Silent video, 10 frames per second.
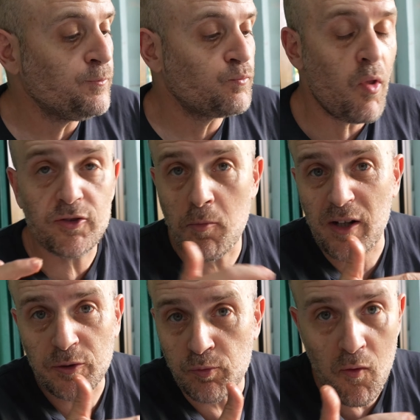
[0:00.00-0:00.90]
That's the
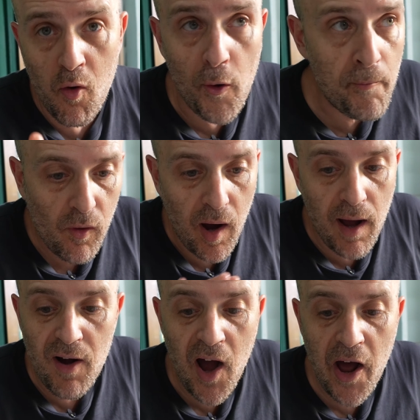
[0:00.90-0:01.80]
best spring roll I
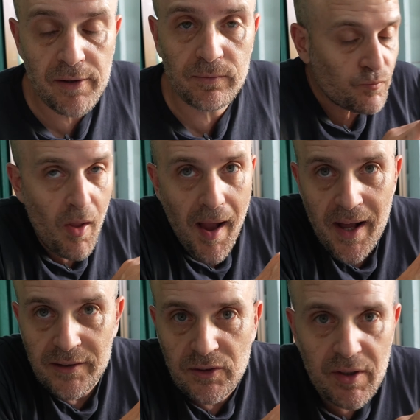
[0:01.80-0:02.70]
ever had,
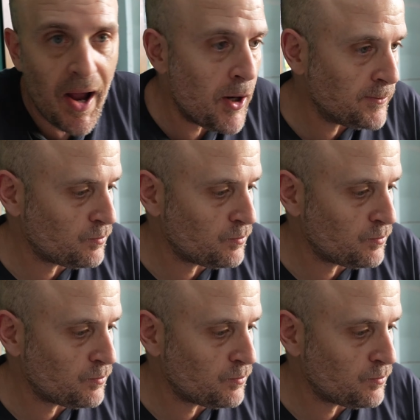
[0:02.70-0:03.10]
hands down.